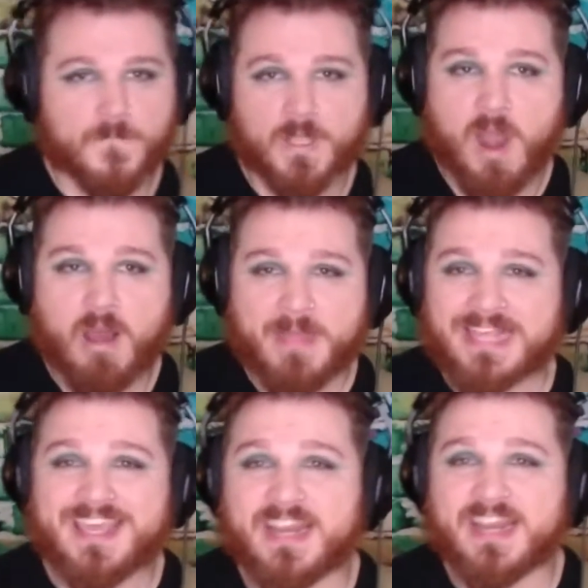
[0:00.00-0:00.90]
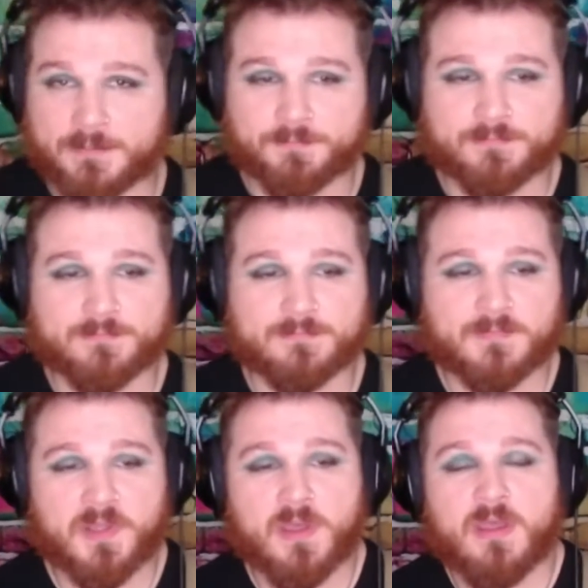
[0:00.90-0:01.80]
No, I'm not kidding.
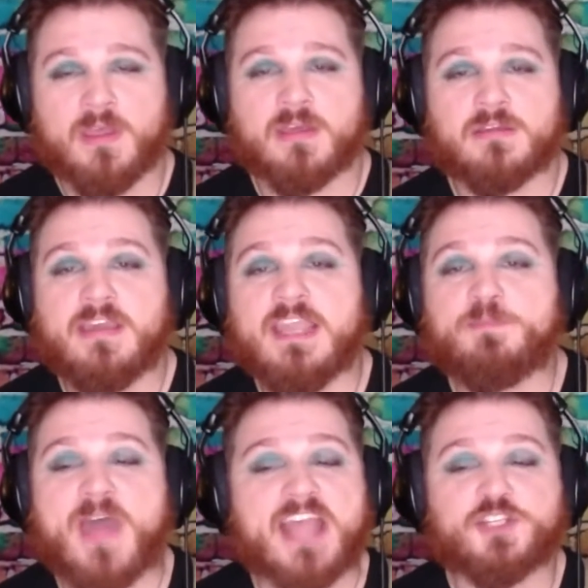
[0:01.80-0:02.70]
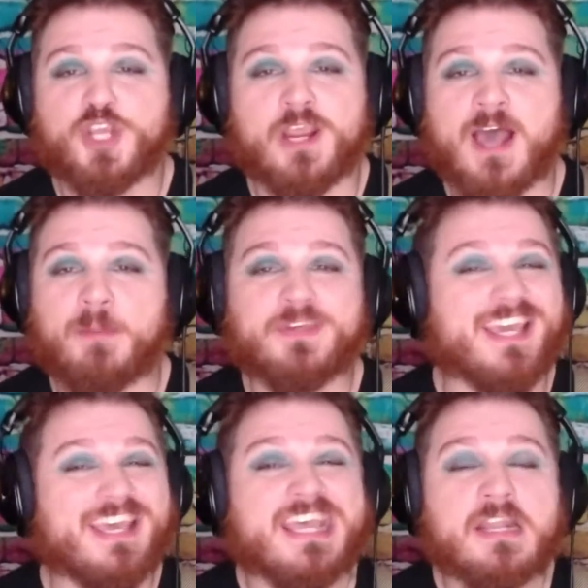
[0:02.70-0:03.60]
Keep that chin up,
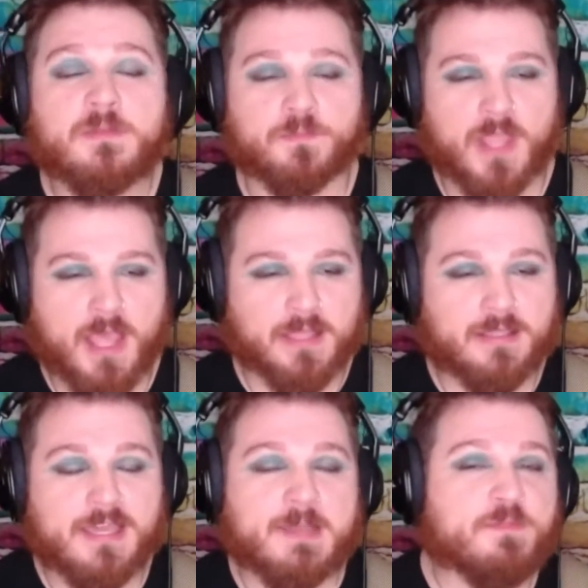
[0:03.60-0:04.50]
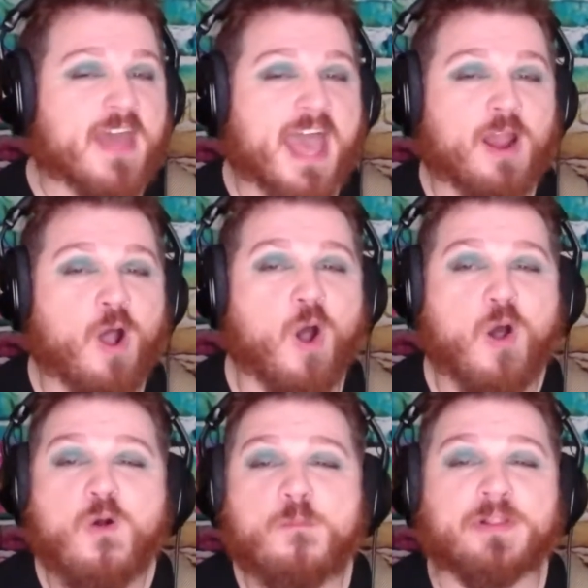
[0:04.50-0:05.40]
kid, and keep that
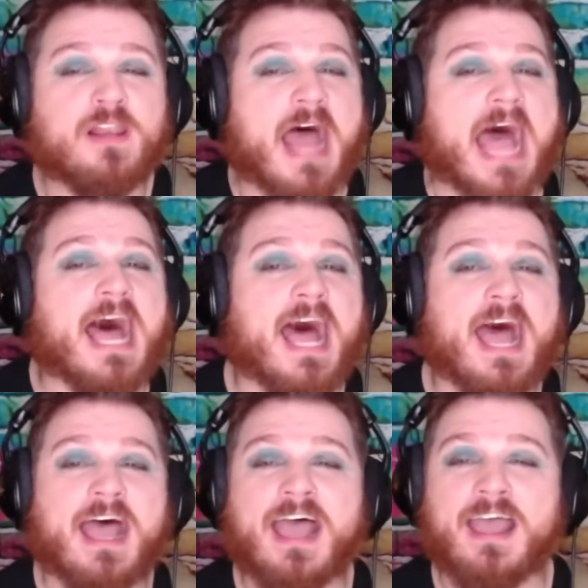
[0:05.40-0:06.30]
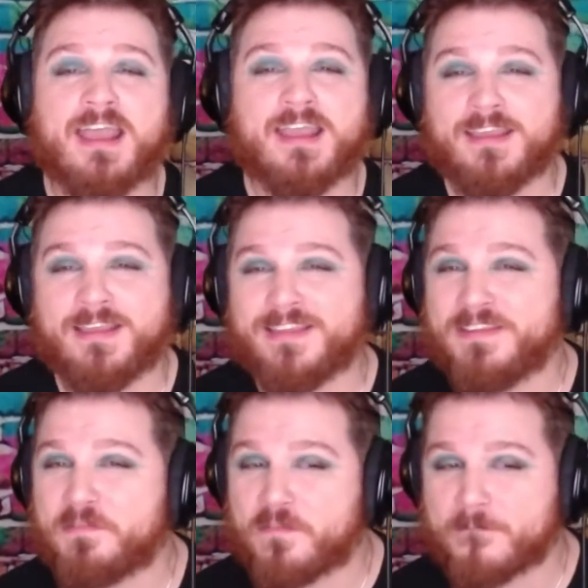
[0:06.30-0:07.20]
hope
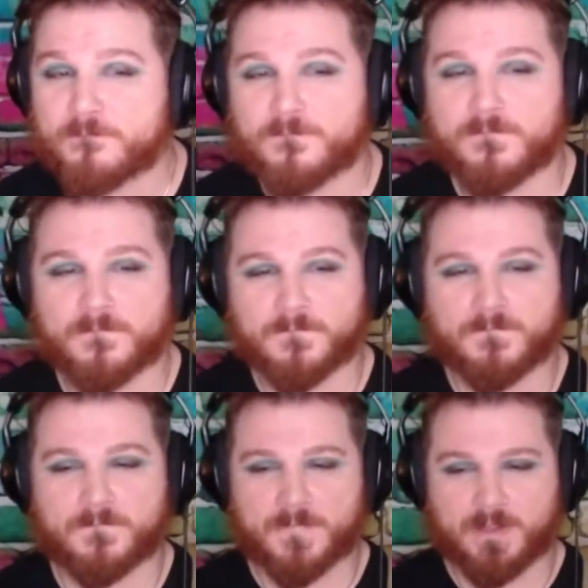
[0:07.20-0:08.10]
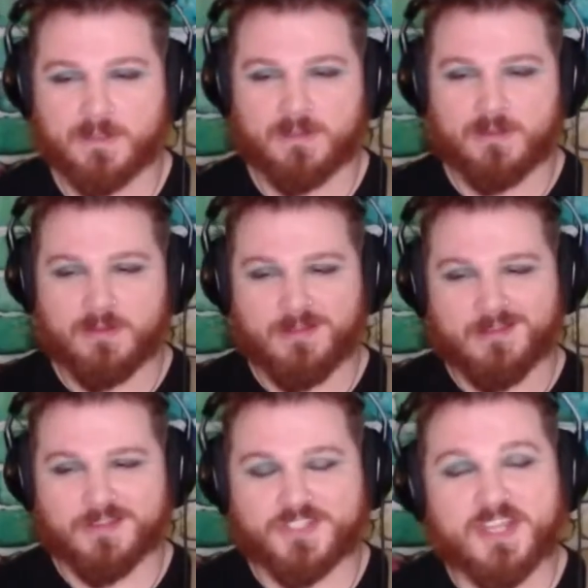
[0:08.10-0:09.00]
alive.
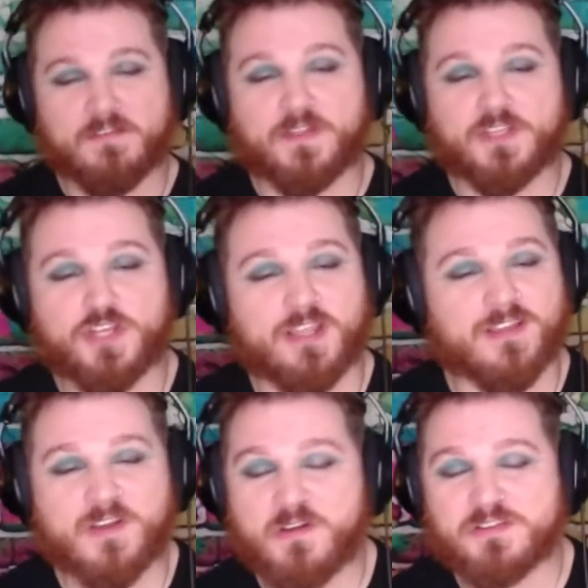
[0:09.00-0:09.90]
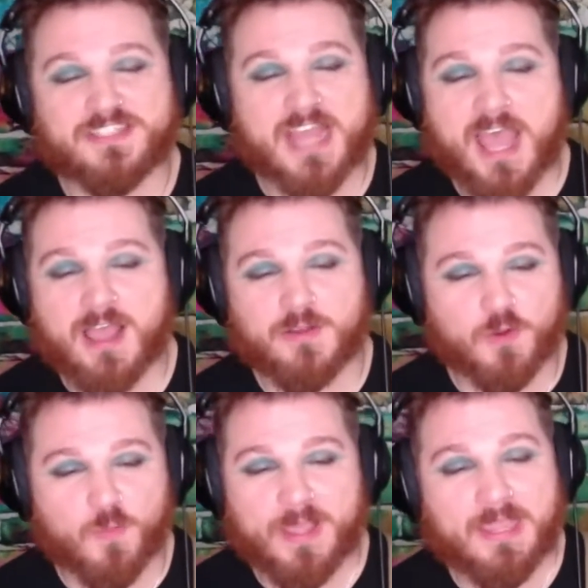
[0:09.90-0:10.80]
'Cause if the chin goes down,
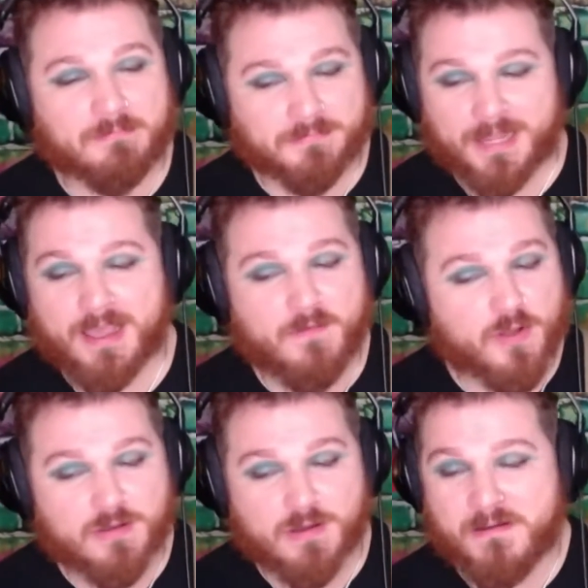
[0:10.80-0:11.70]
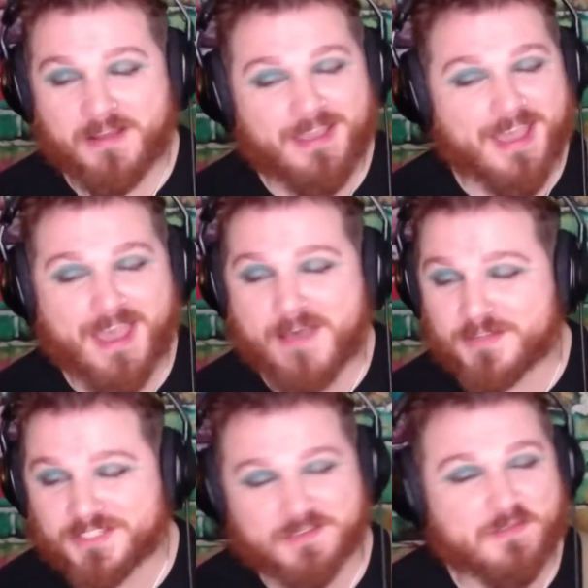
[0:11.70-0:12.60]
you ain't never gonna ever
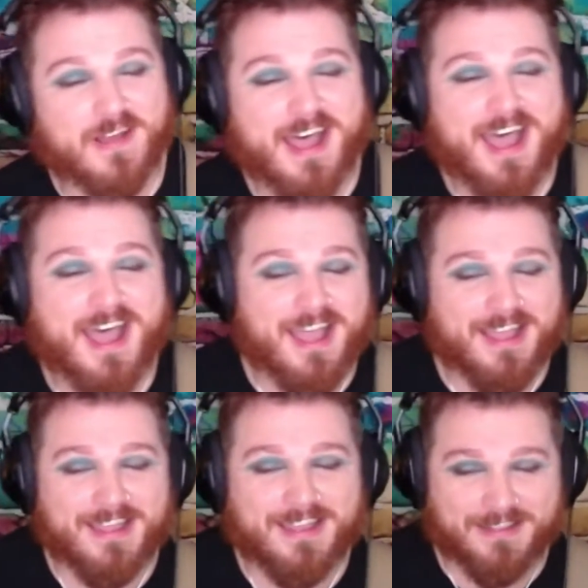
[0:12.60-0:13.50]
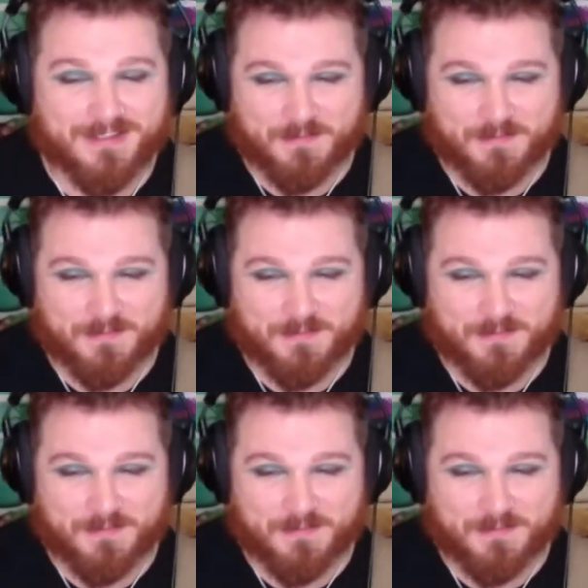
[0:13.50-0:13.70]
survive.